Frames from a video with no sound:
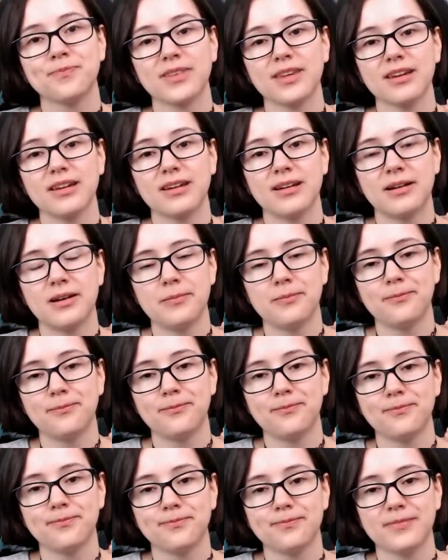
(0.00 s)

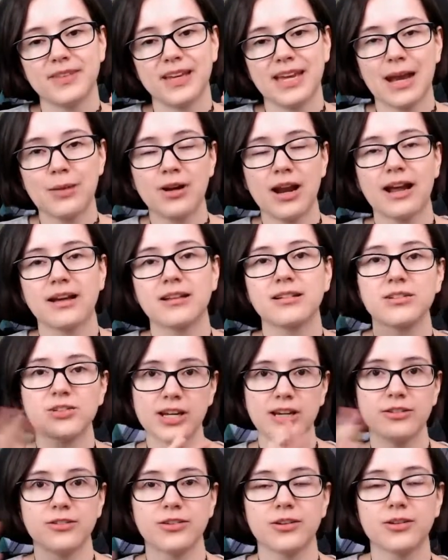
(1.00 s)
angle
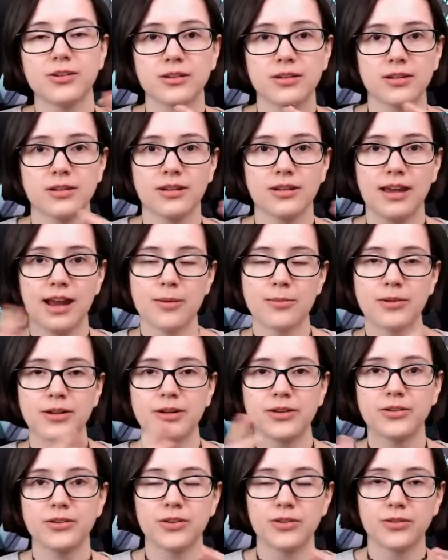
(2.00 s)
changes because the camera is
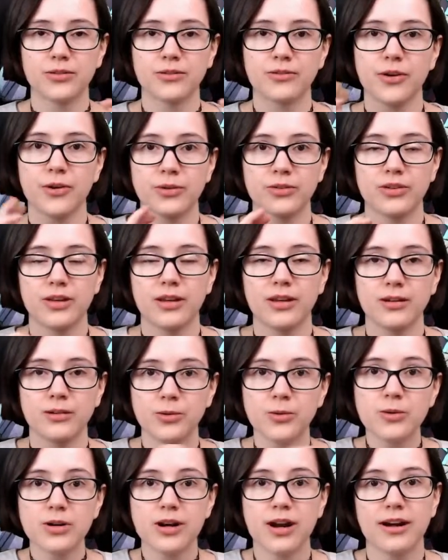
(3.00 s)
just focusing on
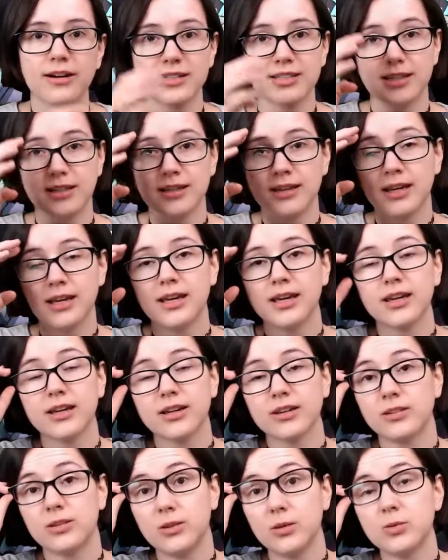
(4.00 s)
your character
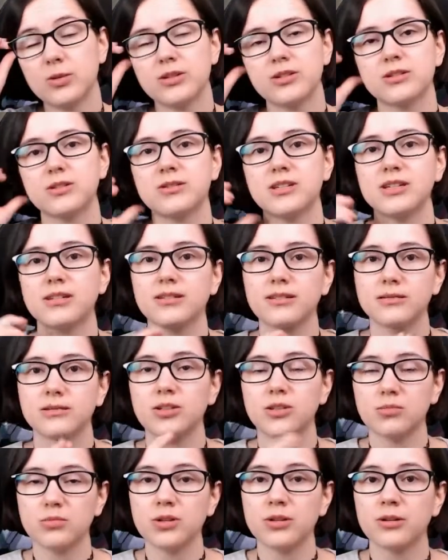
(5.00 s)
because you are
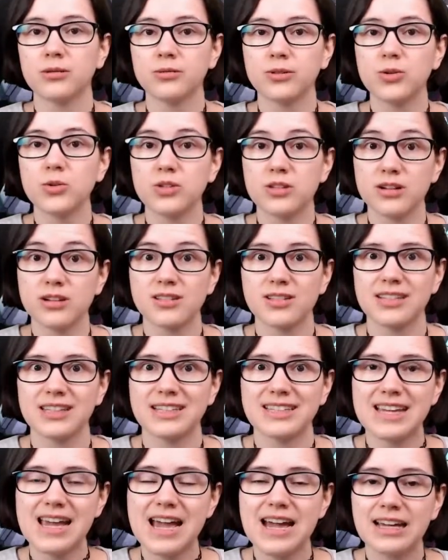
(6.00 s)
you starting the
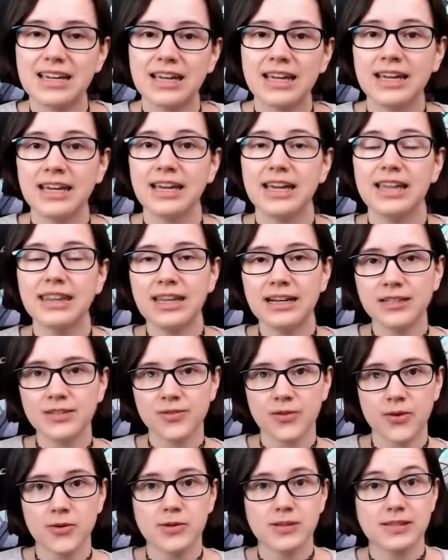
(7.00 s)
attack, and then it's
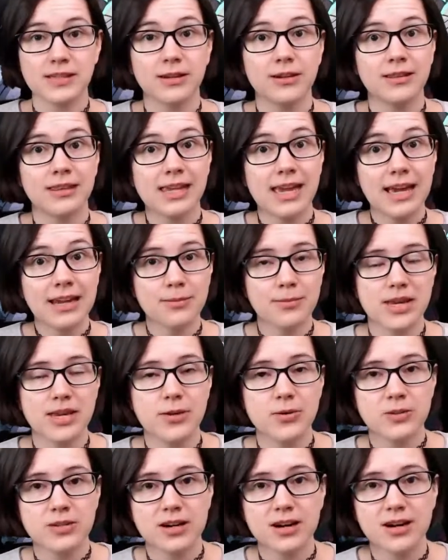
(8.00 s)
focusing on the enemy,
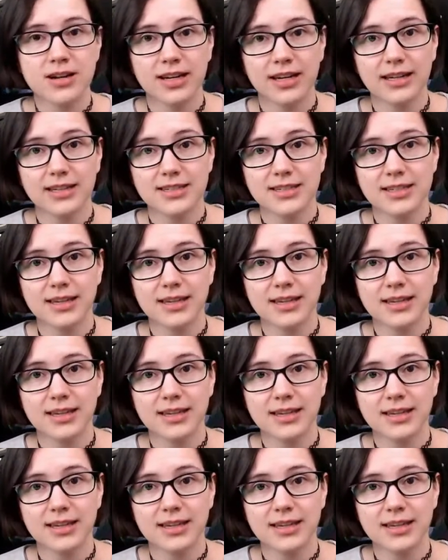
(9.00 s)
your target.